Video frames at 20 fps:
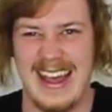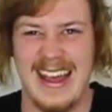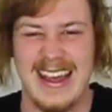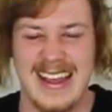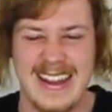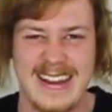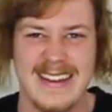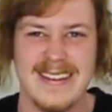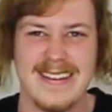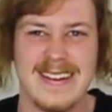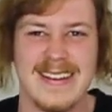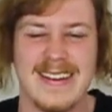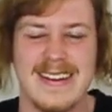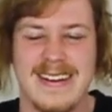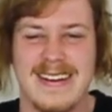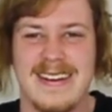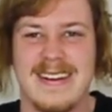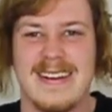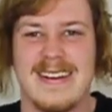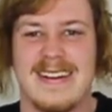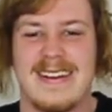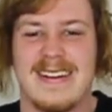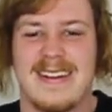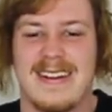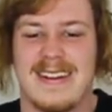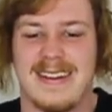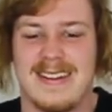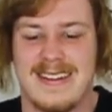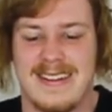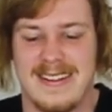
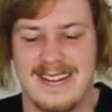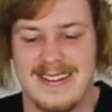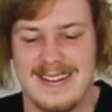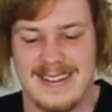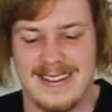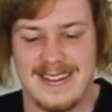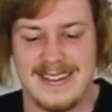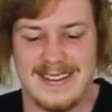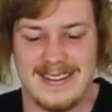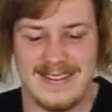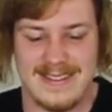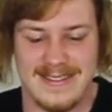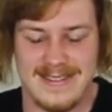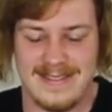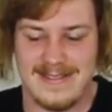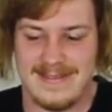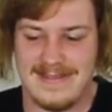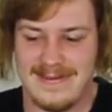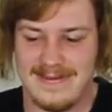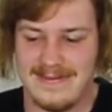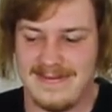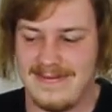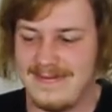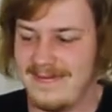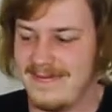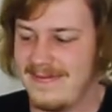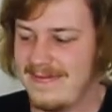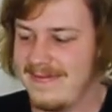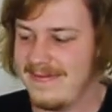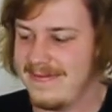
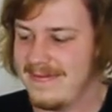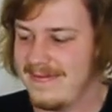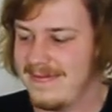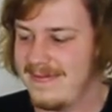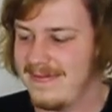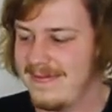This person isn't speaking.